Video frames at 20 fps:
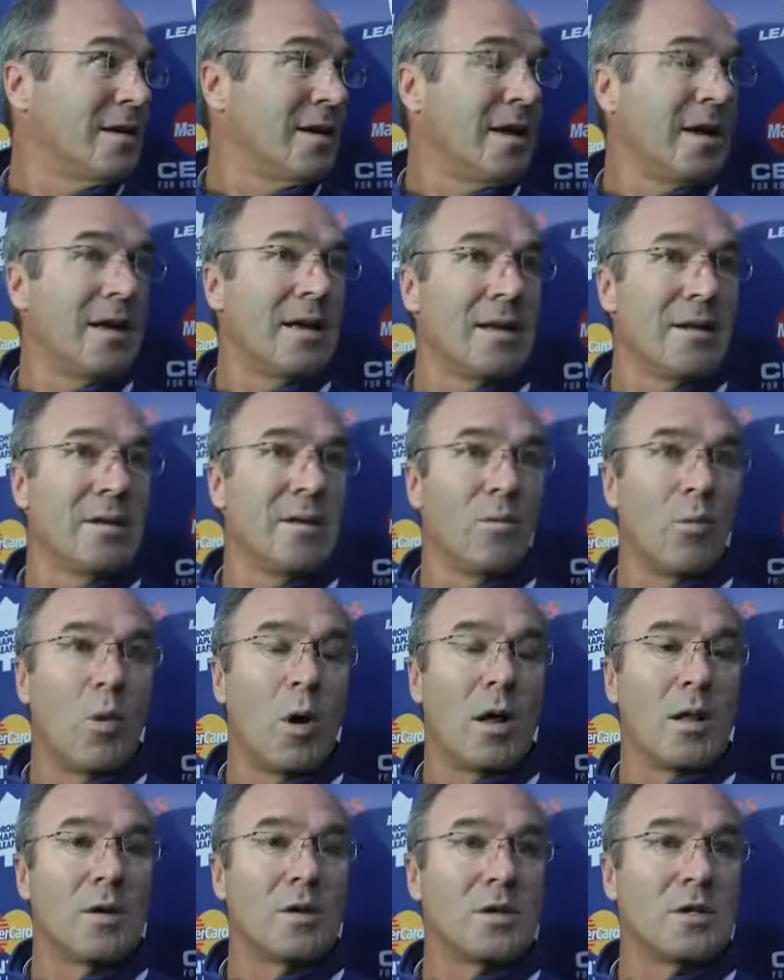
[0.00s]
And
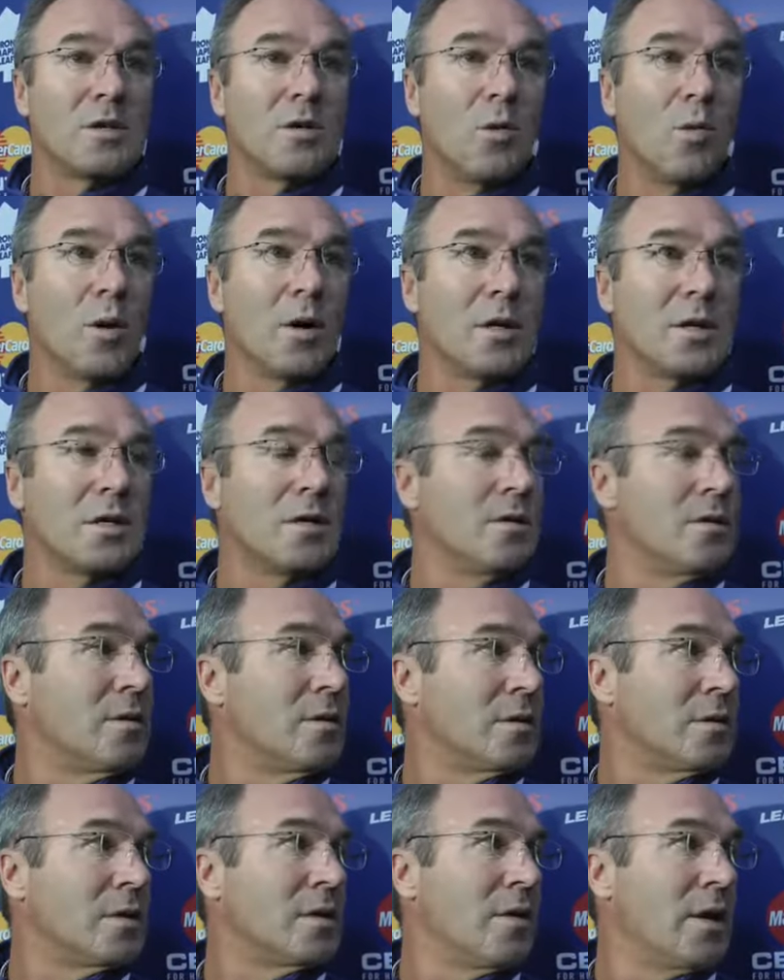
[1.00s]
while there's still work to do,
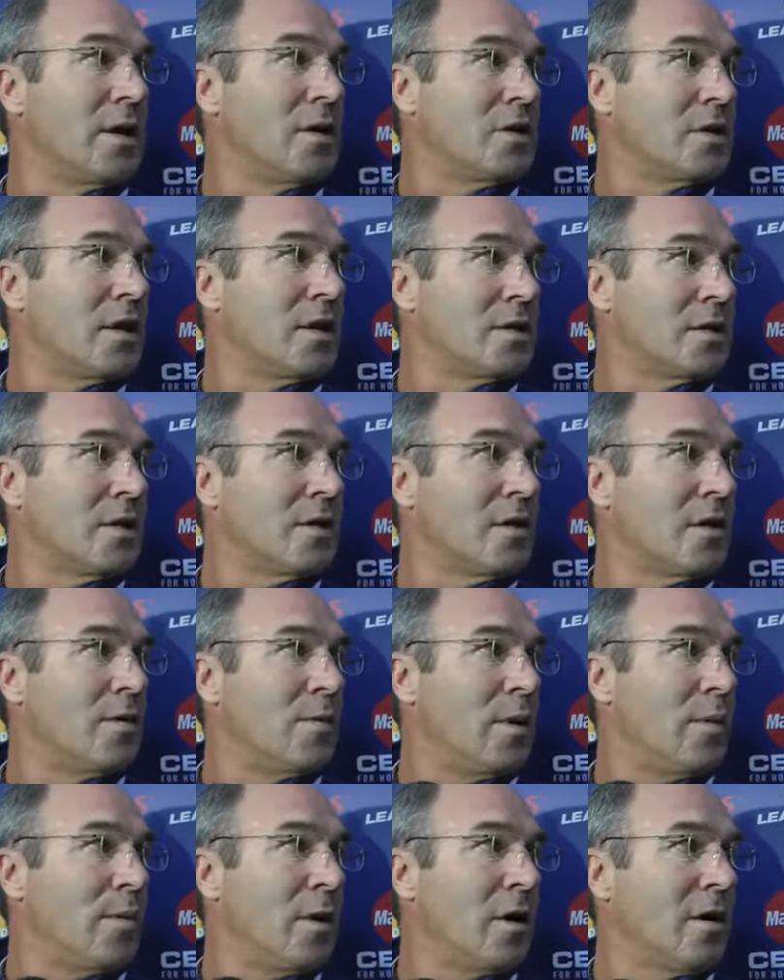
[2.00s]
there's a great chance they're going
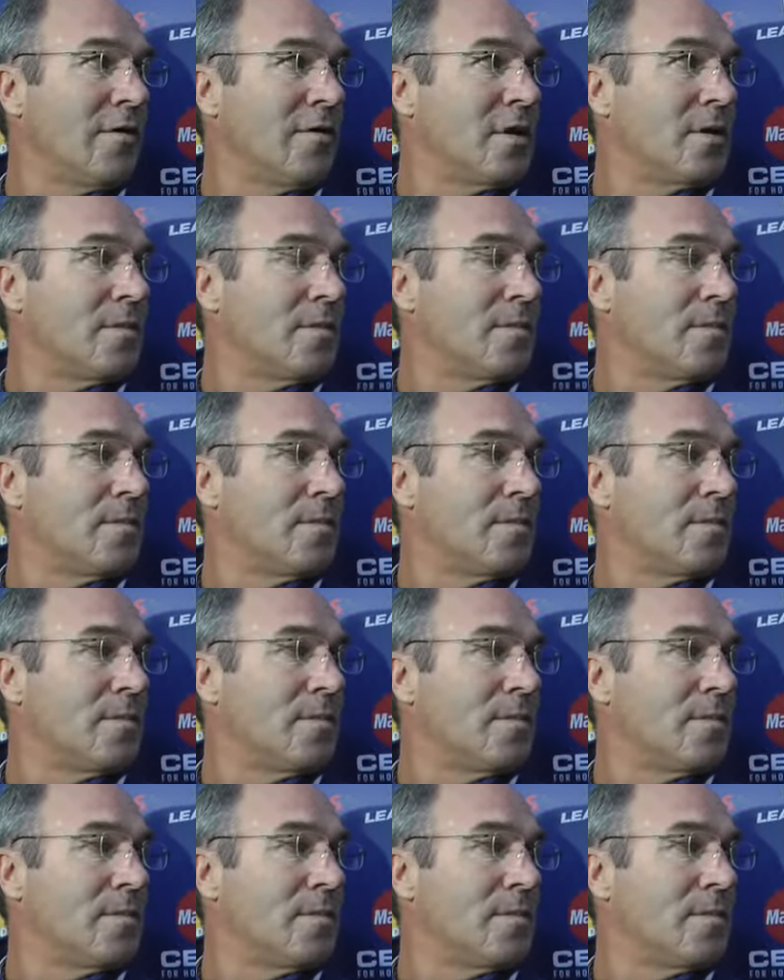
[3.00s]
to be a part of it.